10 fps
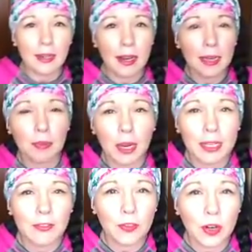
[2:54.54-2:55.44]
Scott had brought
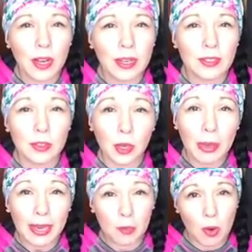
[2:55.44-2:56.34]
in for us. So go
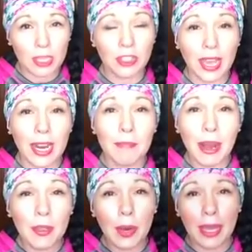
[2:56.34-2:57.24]
back and watch that. And
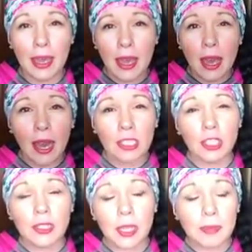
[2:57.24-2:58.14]
by the way, I
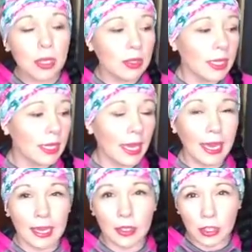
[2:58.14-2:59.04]
just uploaded
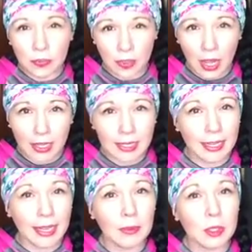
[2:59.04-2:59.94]
a new vlog
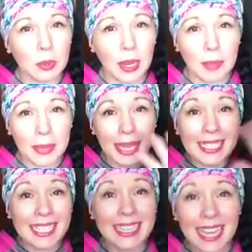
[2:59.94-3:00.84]
today. I was um,
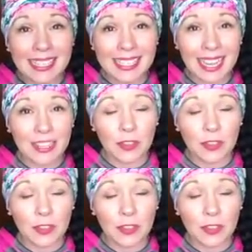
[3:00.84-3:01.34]
editing that today.